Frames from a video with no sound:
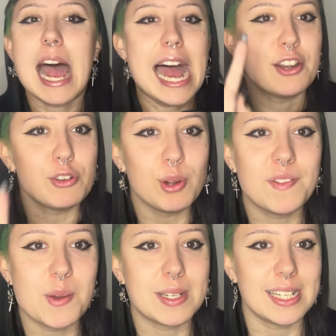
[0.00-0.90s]
I don't know
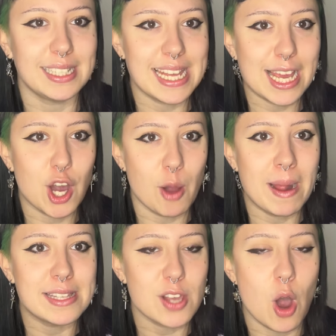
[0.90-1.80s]
if they were deleting
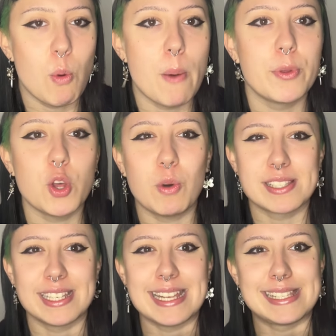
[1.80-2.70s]
comments or what, but there
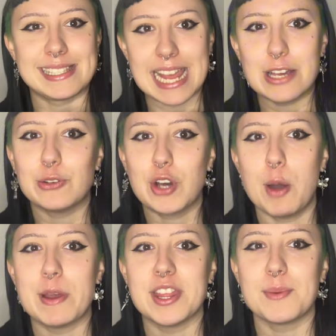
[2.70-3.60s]
wasn't a single
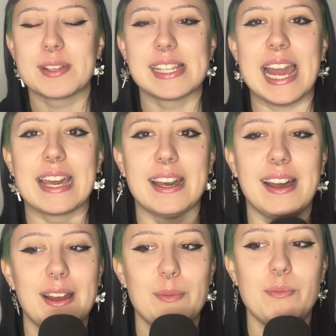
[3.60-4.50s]
comment that was like,
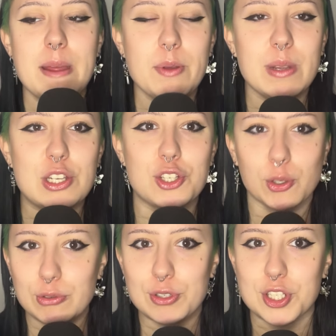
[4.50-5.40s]
maybe we
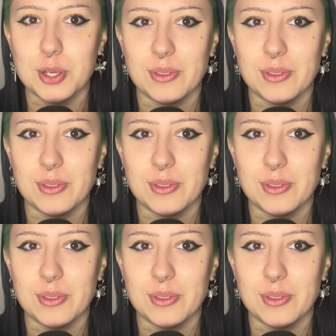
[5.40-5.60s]
shouldn't do